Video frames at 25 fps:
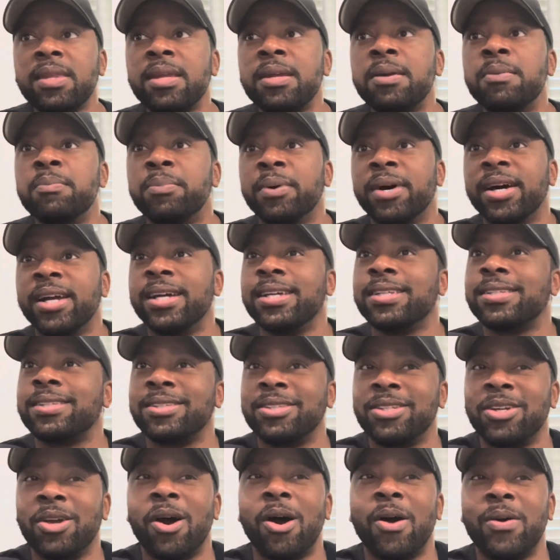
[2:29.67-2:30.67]
But it's
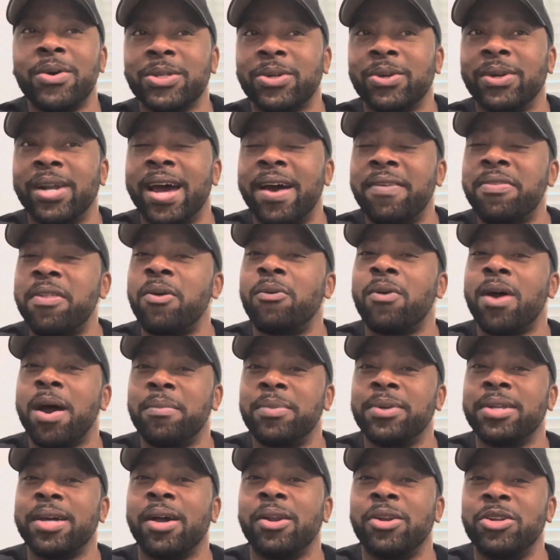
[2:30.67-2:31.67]
you're always gonna have that
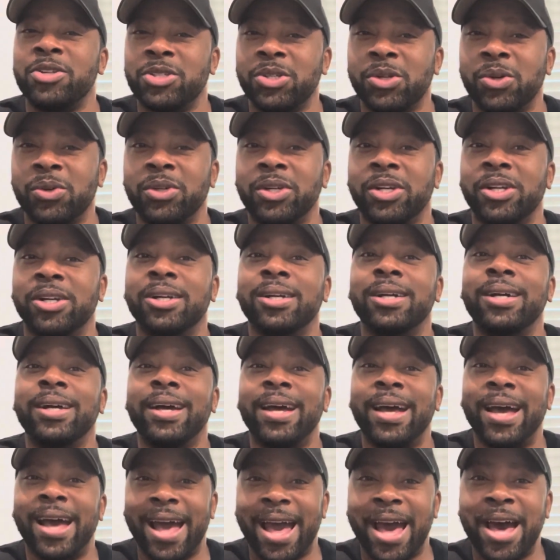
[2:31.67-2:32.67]
Robert Downey Jr.
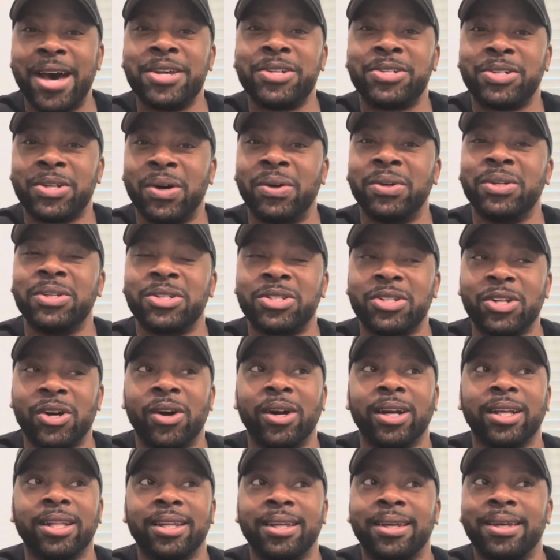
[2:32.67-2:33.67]
as Tony
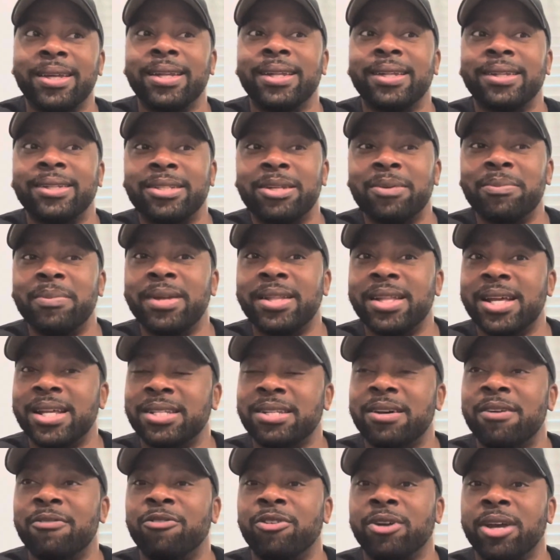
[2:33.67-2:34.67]
Stark, and to me that's
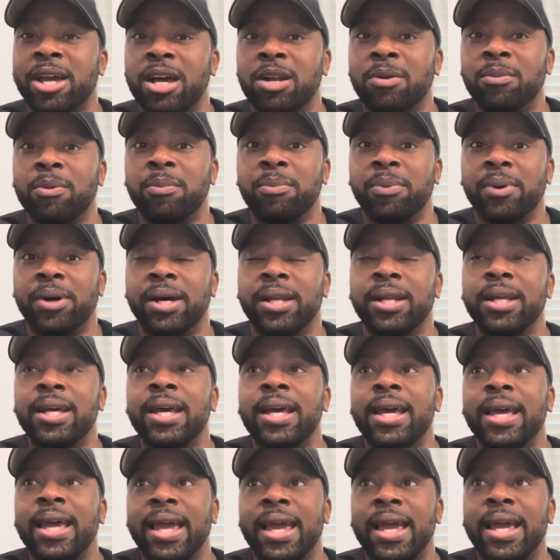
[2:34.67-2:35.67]
unforgettable. But
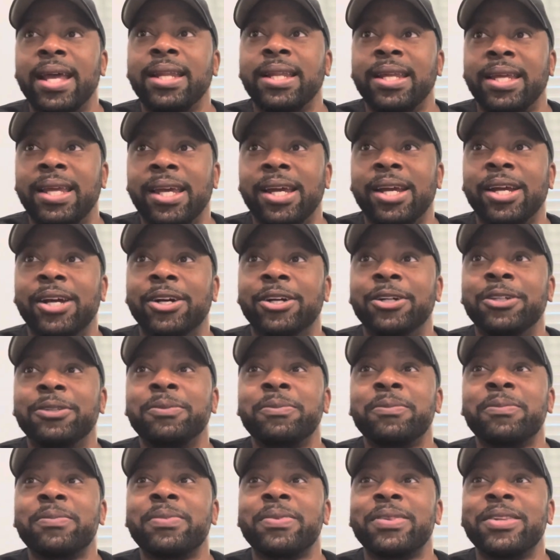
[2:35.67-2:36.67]
in here.
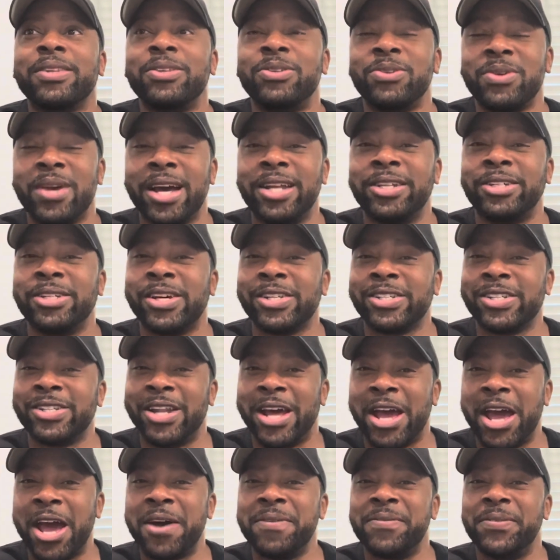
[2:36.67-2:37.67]
You got Justin
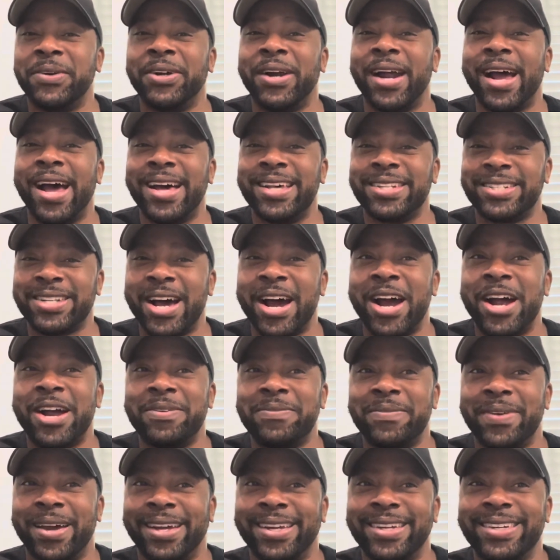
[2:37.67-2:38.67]
Hammer as
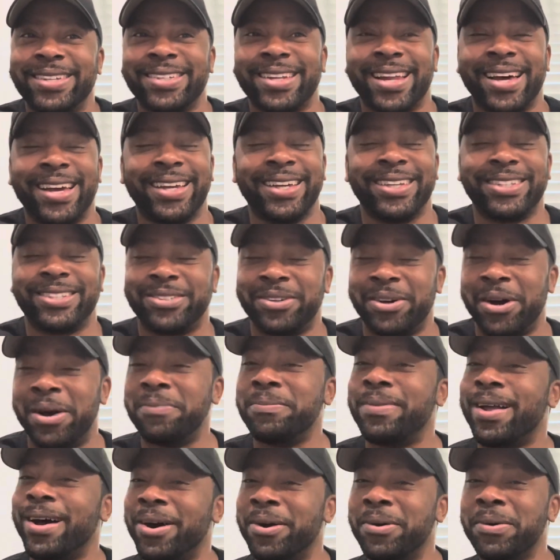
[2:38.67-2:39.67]
Iron Man. You like so
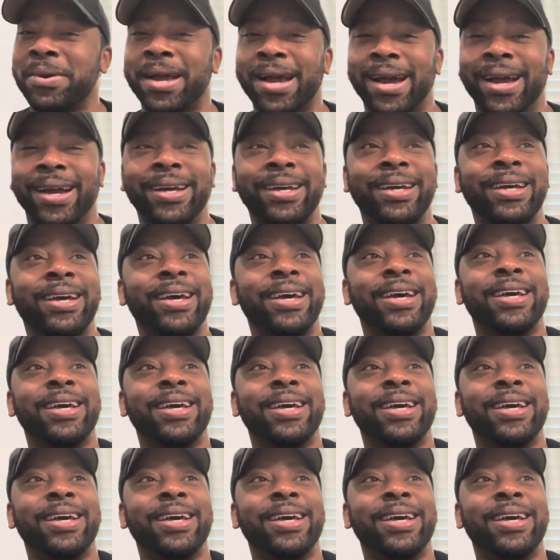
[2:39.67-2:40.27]
I'm like okay.